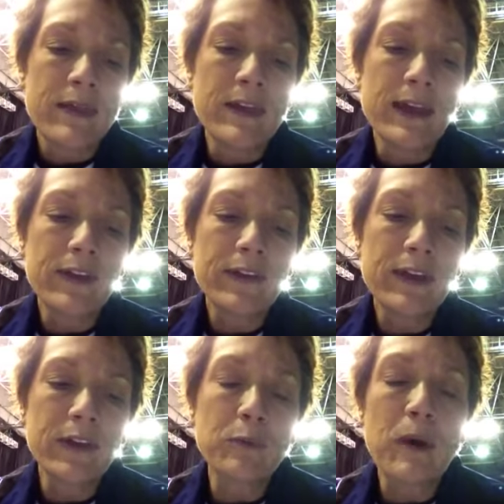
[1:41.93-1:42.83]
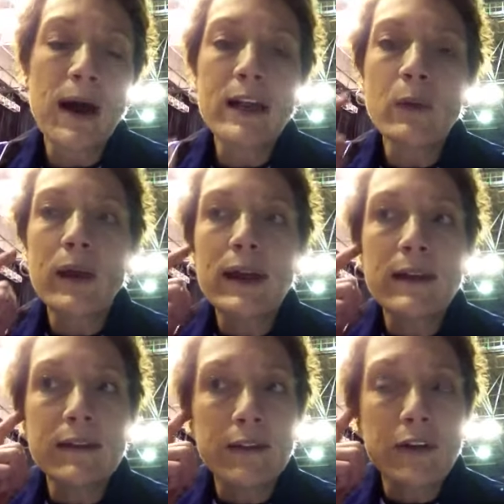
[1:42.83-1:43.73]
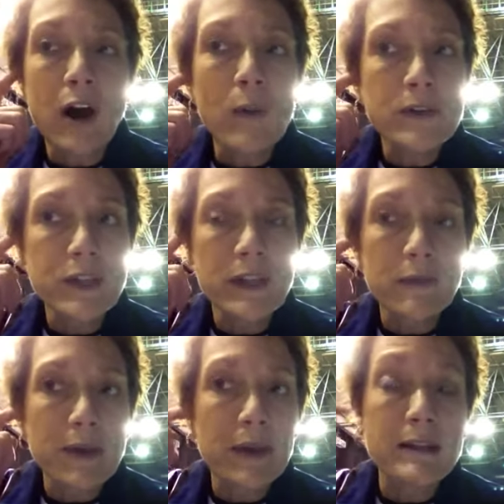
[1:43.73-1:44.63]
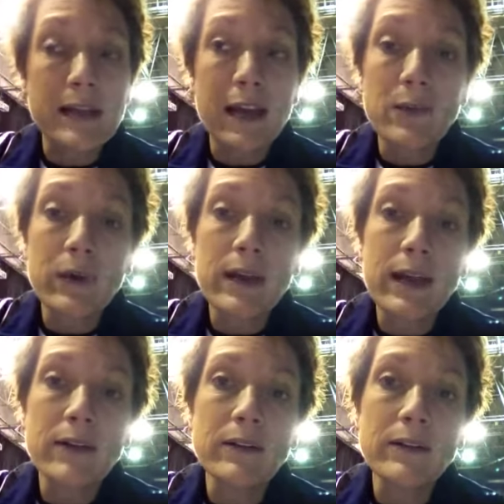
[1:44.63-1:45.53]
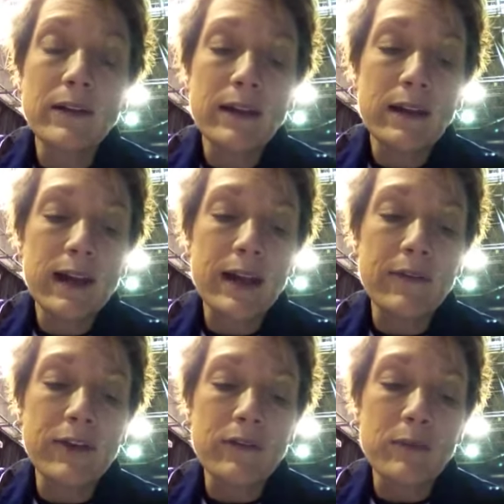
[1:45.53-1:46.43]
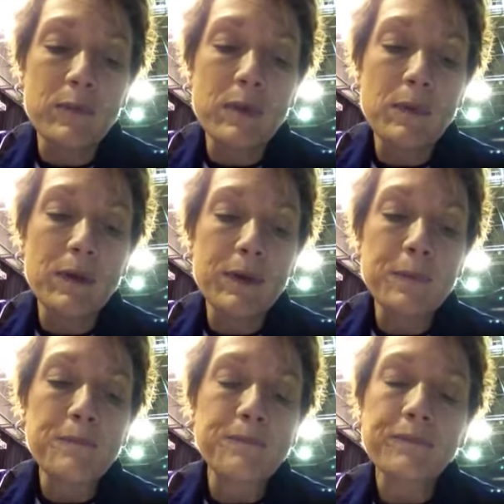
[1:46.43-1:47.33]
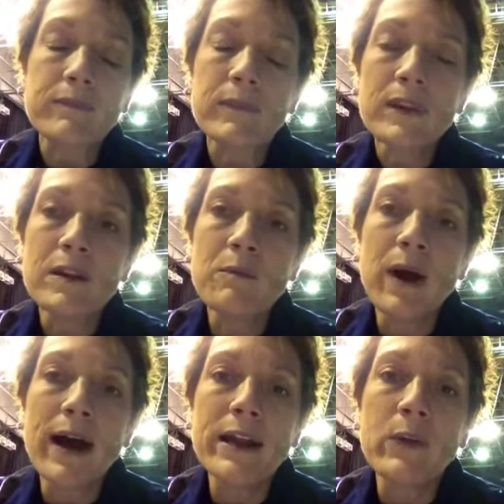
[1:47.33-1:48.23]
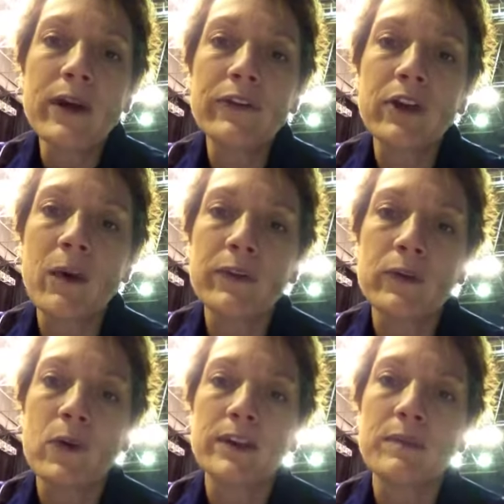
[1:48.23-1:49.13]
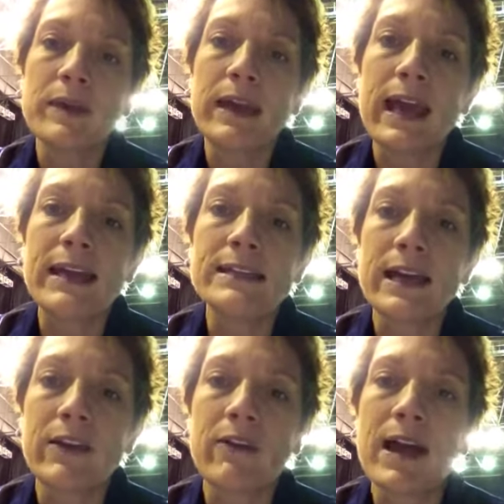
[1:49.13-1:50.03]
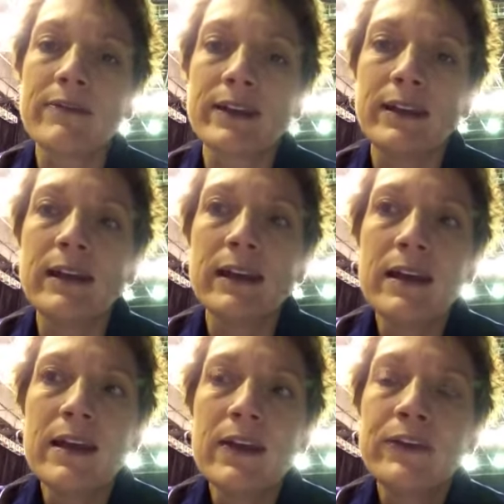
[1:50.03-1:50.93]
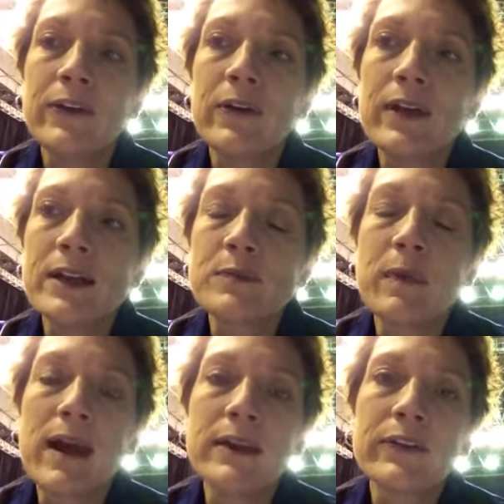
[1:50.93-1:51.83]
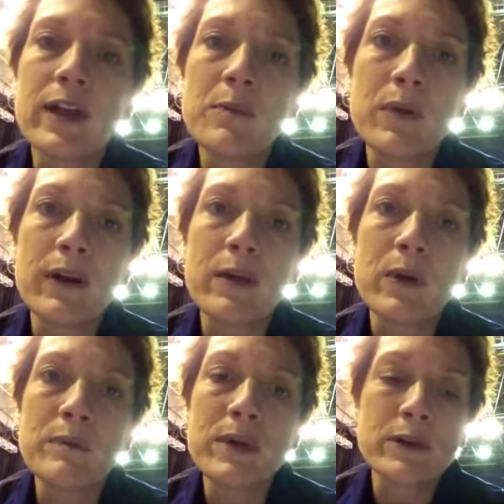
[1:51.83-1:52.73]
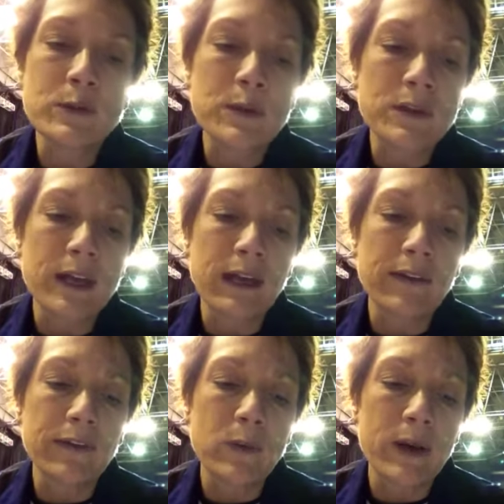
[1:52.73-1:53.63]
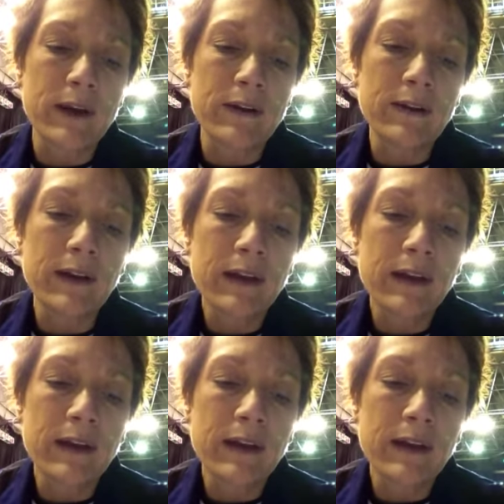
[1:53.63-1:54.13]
The next thing is body weight. That's always going to be a downward angle. And if you remember, body weight is always going to be anti-gravity. So that's minus 9.81 meters per second squared.